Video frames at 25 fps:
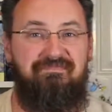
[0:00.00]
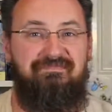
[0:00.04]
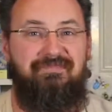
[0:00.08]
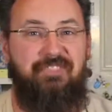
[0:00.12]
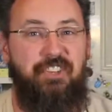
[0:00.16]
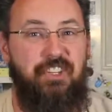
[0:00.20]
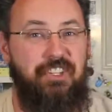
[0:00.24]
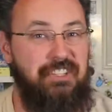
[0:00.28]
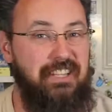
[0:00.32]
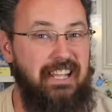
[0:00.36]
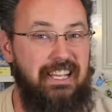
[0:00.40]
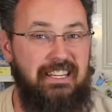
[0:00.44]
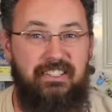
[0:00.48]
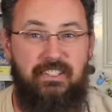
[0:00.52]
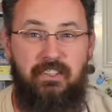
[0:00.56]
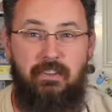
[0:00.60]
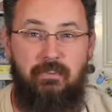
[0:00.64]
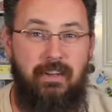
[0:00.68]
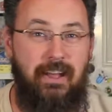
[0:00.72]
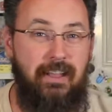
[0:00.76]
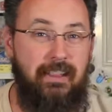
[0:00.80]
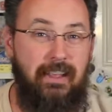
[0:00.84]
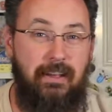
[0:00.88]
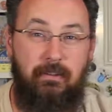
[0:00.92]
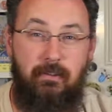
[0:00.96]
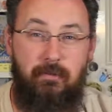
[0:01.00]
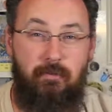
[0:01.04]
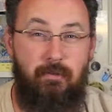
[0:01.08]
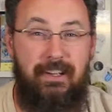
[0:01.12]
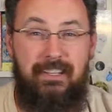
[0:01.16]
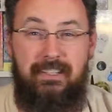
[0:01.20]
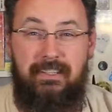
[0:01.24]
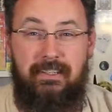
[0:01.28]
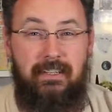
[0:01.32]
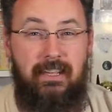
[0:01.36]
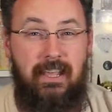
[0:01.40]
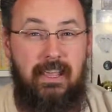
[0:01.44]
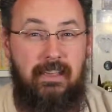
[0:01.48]
just like survival, like
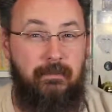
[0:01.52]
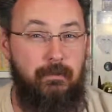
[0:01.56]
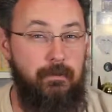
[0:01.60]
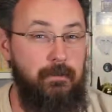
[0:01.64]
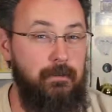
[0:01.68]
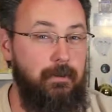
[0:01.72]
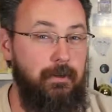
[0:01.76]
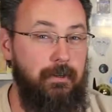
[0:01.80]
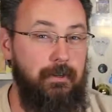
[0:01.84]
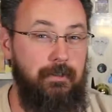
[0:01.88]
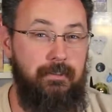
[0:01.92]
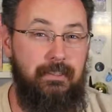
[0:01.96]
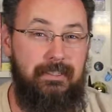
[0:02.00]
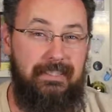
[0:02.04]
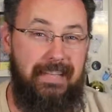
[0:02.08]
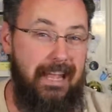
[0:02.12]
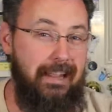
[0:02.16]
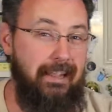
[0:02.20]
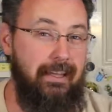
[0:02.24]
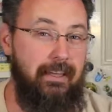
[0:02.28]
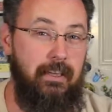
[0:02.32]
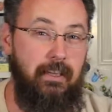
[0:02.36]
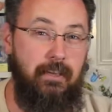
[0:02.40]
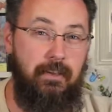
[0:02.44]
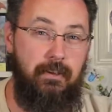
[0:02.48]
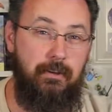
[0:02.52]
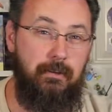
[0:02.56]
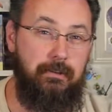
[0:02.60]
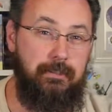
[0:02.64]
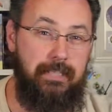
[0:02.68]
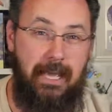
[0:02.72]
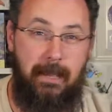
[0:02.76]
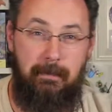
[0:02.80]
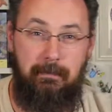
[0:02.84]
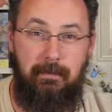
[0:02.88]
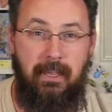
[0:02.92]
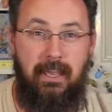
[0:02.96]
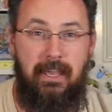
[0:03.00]
Resident Evil or Silent Hill
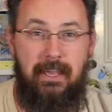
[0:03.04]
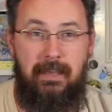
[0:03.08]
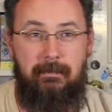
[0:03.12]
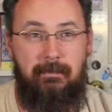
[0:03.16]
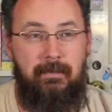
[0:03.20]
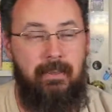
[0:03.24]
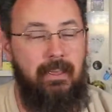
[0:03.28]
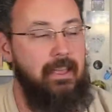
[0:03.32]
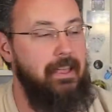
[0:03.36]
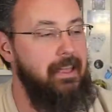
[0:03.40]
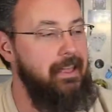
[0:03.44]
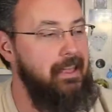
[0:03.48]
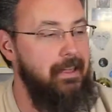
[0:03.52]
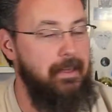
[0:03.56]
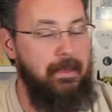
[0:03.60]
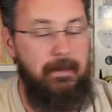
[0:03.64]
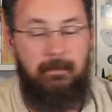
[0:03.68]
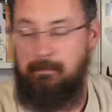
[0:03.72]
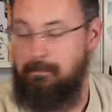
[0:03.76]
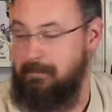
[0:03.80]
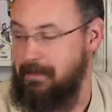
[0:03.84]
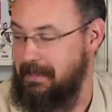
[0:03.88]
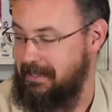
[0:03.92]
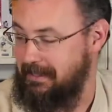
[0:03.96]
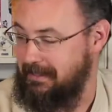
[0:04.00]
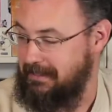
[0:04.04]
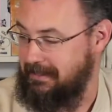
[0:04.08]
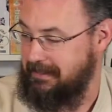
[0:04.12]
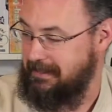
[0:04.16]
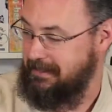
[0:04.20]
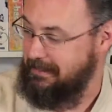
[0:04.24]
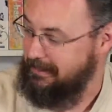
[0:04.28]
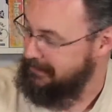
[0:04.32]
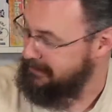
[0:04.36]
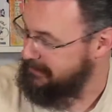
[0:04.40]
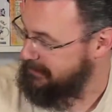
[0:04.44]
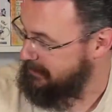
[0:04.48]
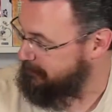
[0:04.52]
type game, but
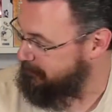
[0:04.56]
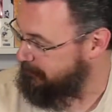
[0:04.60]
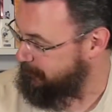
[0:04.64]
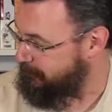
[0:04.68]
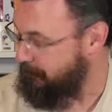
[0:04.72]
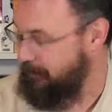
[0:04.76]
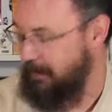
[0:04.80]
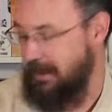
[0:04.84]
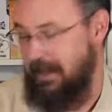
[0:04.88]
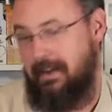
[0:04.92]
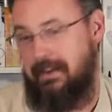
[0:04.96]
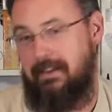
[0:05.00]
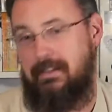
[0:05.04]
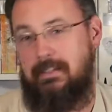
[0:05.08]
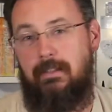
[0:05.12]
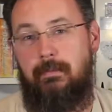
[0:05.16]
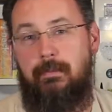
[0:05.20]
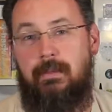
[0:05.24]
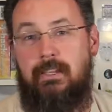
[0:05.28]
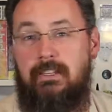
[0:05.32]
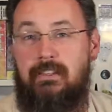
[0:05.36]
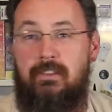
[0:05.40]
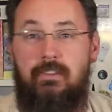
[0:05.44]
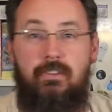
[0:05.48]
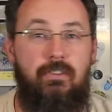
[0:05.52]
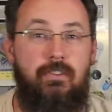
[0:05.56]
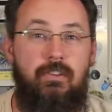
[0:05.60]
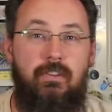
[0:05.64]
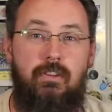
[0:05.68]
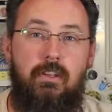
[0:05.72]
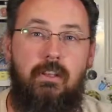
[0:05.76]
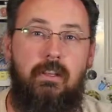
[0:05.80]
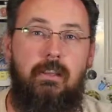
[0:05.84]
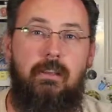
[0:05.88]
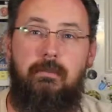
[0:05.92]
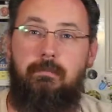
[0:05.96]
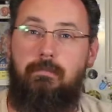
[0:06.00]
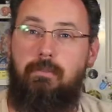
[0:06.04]
different variety. I mean,
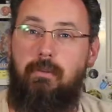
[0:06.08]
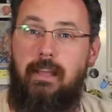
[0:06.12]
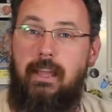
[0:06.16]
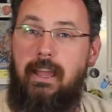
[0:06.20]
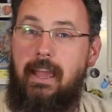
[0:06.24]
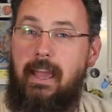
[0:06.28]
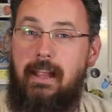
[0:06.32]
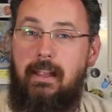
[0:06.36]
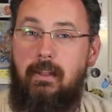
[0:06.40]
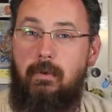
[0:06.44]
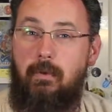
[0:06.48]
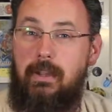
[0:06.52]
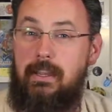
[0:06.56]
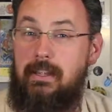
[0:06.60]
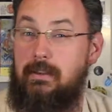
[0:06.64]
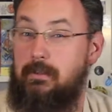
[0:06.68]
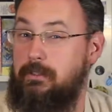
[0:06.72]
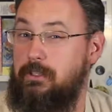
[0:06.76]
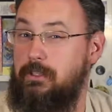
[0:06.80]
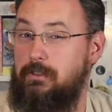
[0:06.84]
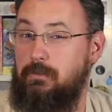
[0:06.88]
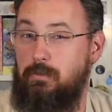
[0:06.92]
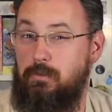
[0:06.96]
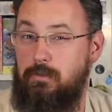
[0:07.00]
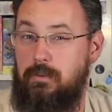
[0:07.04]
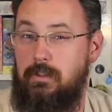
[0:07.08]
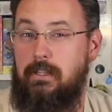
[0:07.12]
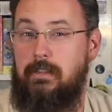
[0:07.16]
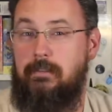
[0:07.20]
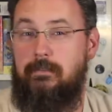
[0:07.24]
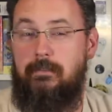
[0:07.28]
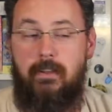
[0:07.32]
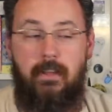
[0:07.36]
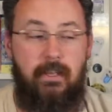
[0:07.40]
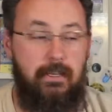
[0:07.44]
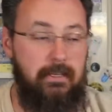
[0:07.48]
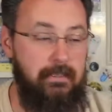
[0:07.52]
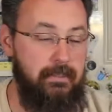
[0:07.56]
play at Halloween, which is really
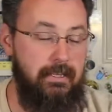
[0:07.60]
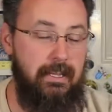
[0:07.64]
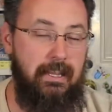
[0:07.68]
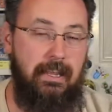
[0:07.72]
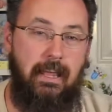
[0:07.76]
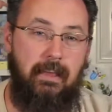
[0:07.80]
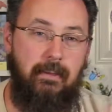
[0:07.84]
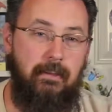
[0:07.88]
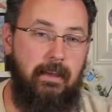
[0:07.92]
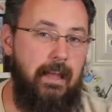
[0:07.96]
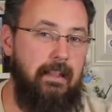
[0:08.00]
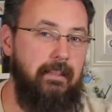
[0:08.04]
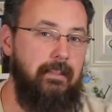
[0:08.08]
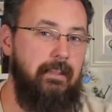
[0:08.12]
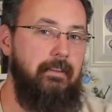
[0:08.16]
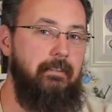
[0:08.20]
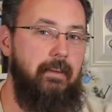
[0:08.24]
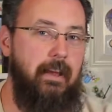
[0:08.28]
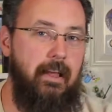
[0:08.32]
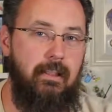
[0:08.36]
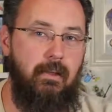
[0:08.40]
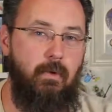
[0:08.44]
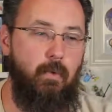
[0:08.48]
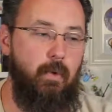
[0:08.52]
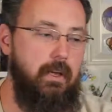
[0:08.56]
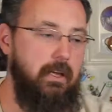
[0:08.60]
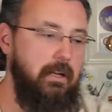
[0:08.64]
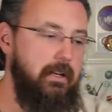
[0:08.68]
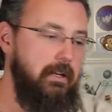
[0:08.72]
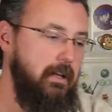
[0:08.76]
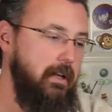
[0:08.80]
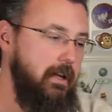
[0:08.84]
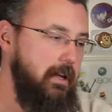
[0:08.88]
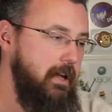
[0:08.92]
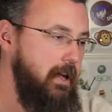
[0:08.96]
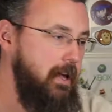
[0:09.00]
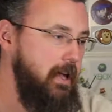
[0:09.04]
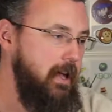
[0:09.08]
fun because I love Halloween.
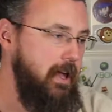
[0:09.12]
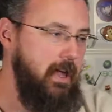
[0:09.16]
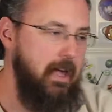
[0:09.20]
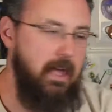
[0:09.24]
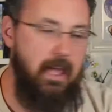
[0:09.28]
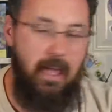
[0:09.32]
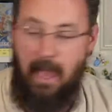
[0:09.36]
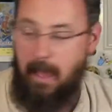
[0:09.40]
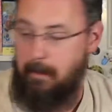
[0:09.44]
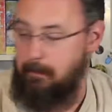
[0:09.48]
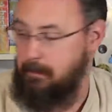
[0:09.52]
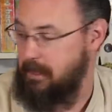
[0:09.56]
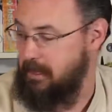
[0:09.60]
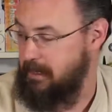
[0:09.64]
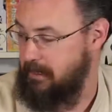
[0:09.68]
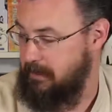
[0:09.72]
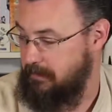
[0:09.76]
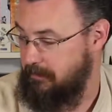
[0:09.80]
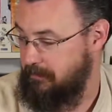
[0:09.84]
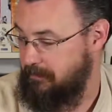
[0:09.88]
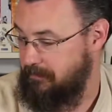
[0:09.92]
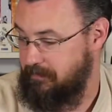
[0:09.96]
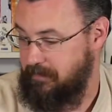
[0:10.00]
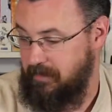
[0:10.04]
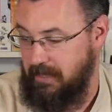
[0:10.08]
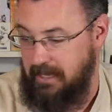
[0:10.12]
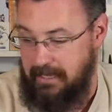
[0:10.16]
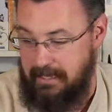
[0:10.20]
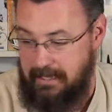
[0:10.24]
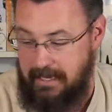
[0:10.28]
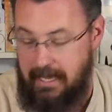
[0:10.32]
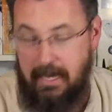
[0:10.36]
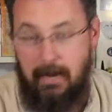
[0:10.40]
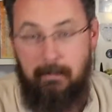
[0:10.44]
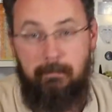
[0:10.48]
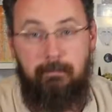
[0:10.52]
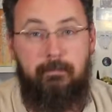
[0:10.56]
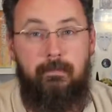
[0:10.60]
I mean,
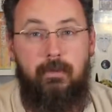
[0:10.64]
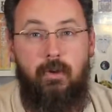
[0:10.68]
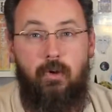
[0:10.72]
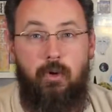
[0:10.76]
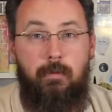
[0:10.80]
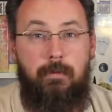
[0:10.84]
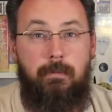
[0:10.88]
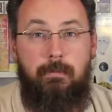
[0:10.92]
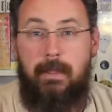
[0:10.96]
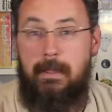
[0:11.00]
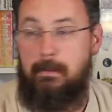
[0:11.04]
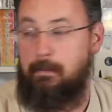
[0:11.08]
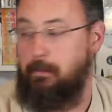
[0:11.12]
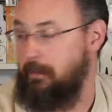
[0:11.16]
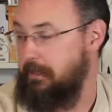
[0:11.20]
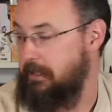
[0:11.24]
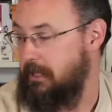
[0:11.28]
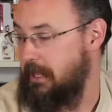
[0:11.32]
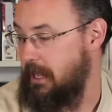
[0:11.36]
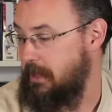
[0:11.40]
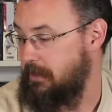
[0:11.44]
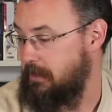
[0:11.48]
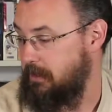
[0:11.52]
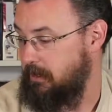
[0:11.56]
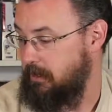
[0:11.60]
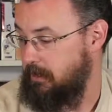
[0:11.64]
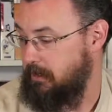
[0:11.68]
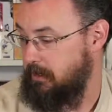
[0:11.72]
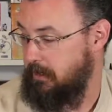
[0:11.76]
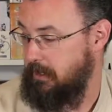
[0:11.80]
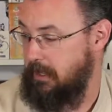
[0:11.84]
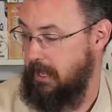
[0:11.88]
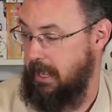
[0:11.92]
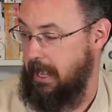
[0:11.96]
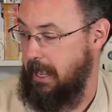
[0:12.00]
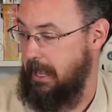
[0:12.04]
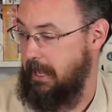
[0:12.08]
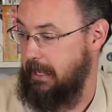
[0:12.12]
get a group of people together
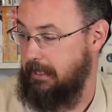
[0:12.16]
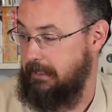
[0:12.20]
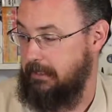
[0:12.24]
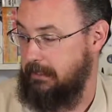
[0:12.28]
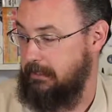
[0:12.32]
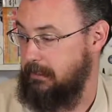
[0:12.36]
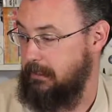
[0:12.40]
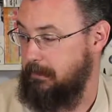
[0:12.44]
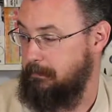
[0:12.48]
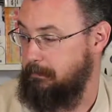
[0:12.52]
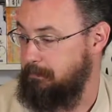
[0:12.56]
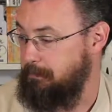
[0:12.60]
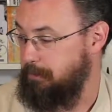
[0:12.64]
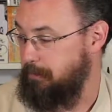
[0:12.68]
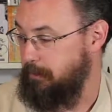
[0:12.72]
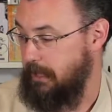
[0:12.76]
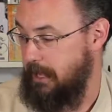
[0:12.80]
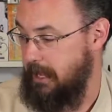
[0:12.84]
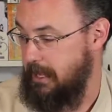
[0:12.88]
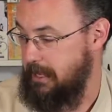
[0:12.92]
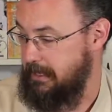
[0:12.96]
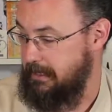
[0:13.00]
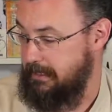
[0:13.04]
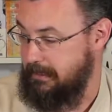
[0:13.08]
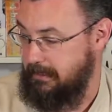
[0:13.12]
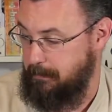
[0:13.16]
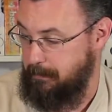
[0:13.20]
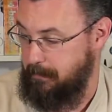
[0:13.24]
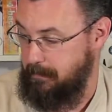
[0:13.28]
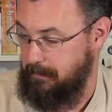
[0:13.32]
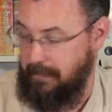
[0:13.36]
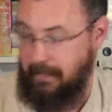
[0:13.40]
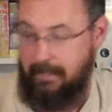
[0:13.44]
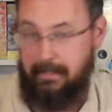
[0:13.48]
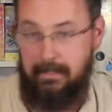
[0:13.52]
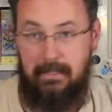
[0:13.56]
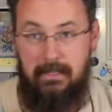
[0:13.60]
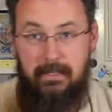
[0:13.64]
and play something
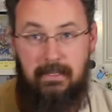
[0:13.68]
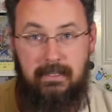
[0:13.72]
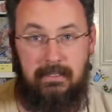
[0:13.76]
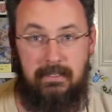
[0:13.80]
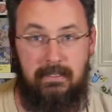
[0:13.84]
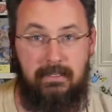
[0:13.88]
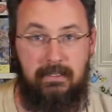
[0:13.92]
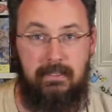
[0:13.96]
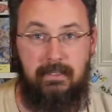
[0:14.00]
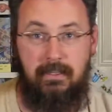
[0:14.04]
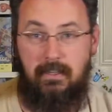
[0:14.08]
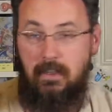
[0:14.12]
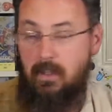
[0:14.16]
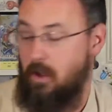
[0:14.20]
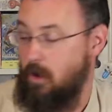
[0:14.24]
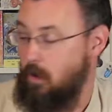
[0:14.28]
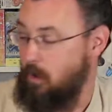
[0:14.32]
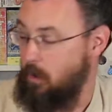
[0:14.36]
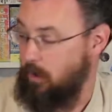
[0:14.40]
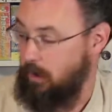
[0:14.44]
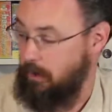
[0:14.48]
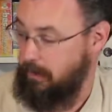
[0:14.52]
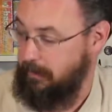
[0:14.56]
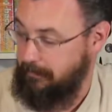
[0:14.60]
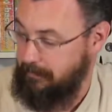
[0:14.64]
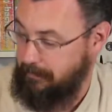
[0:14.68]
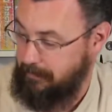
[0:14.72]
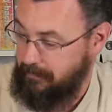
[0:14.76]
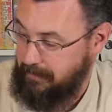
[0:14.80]
like this, or